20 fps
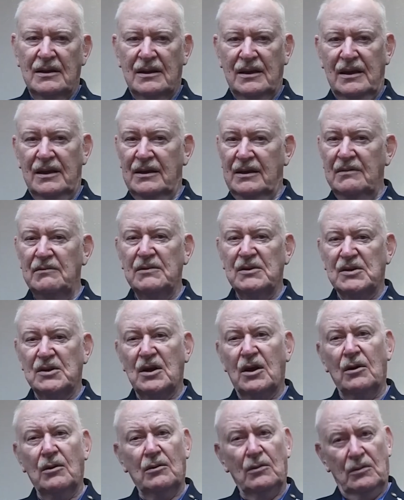And it was
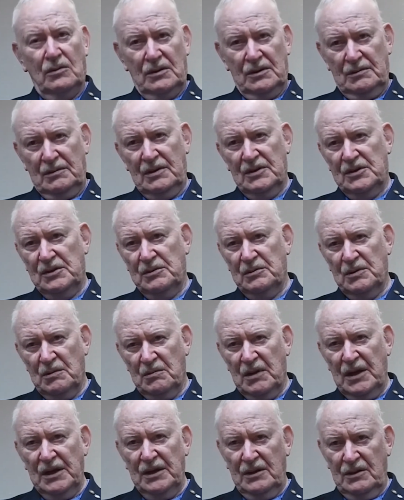cold because we were
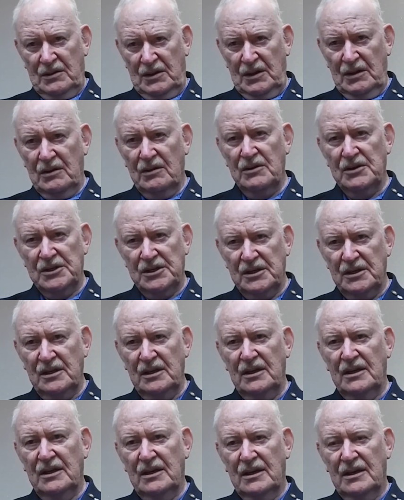right near the ocean.
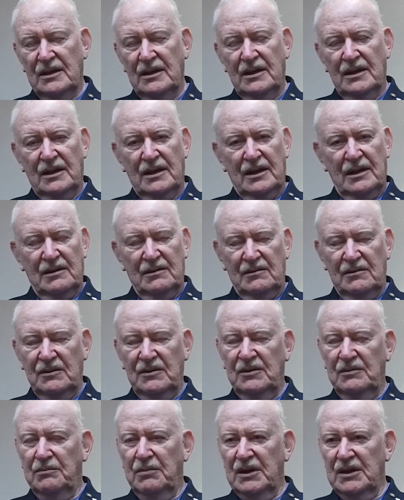And
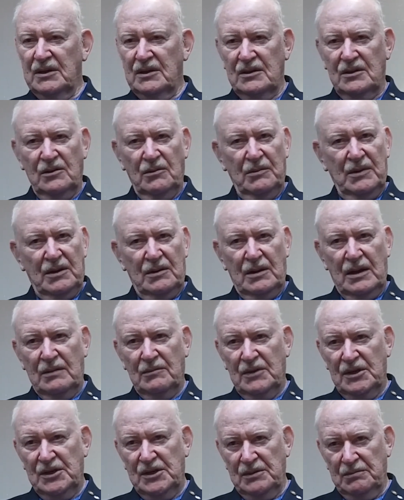you bundled, no matter how
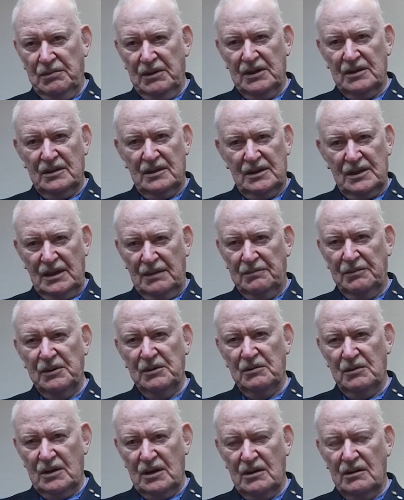much you bundled up, you
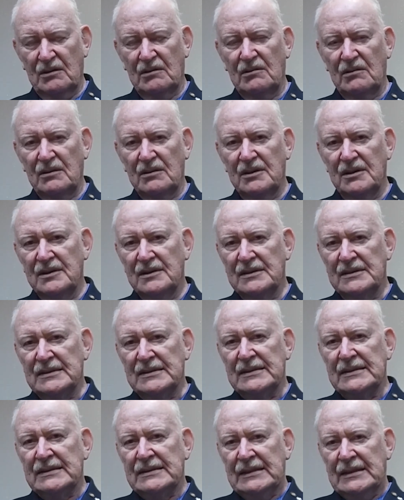were cold.
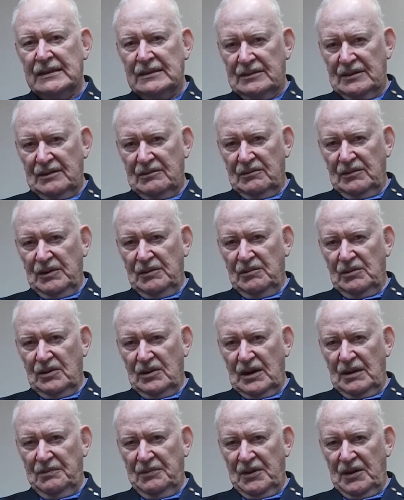And we were
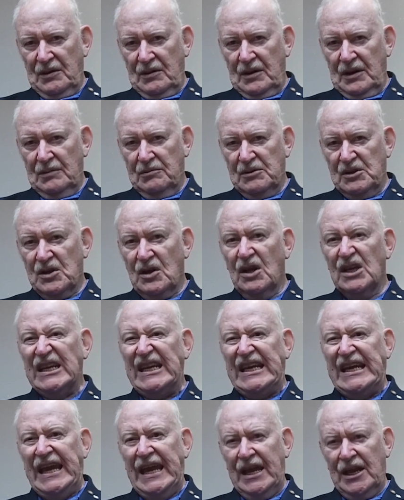up there, and it was called a
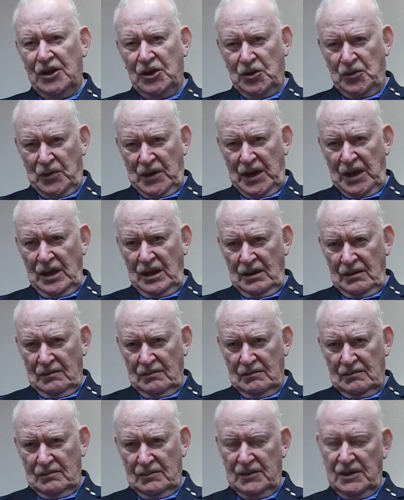gantry.
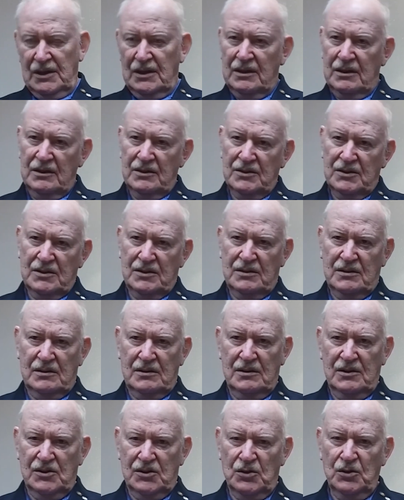And it's
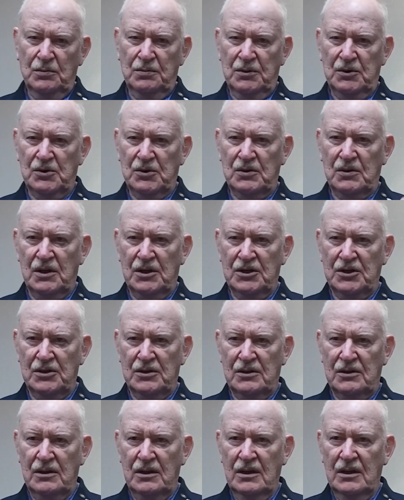the
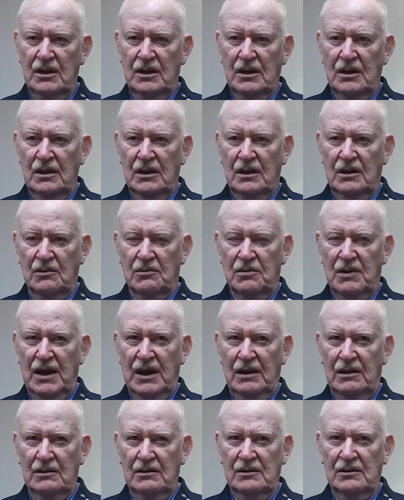superstructure
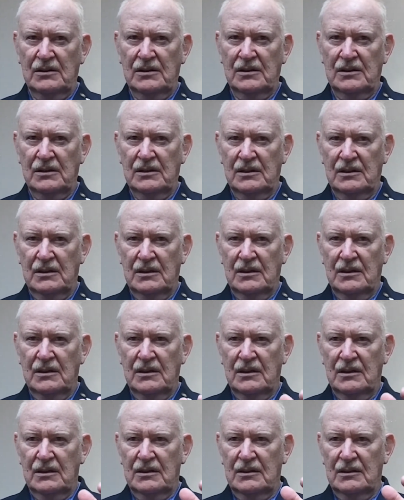around
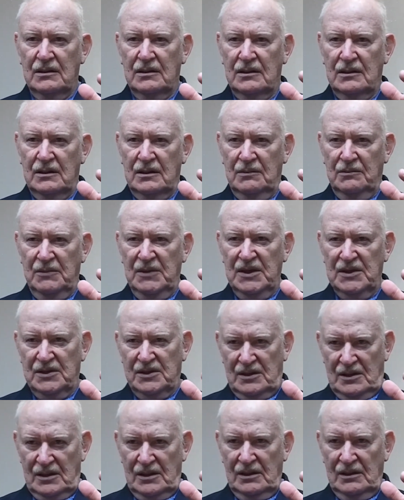a
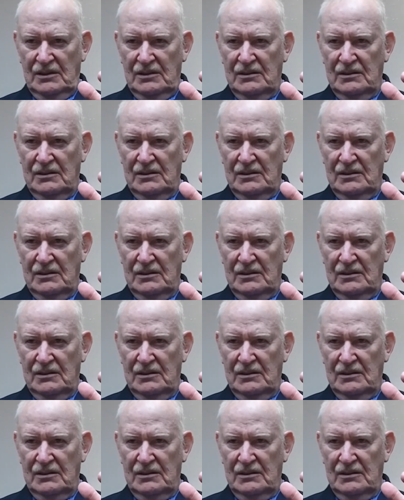missile.